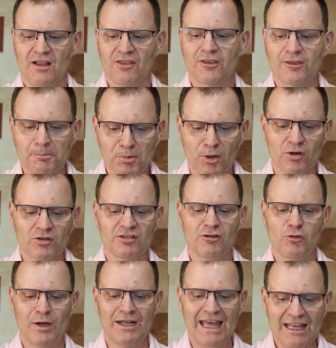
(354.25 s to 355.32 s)
that the person
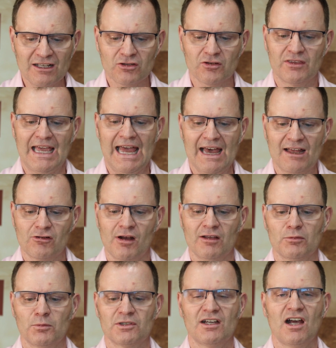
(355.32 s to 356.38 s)
who had entered the
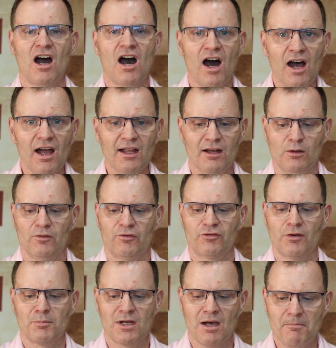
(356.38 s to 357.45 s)
address was a Kyle
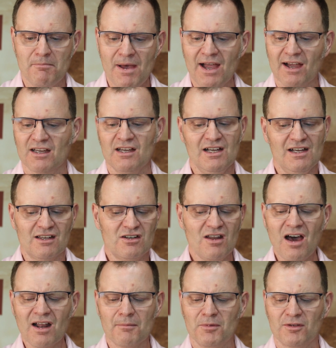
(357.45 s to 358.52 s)
from Quebec,
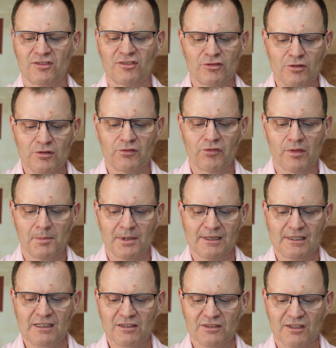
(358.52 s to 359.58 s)
not a Masood from the
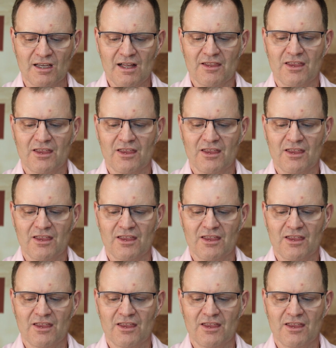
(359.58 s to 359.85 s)
Middle East.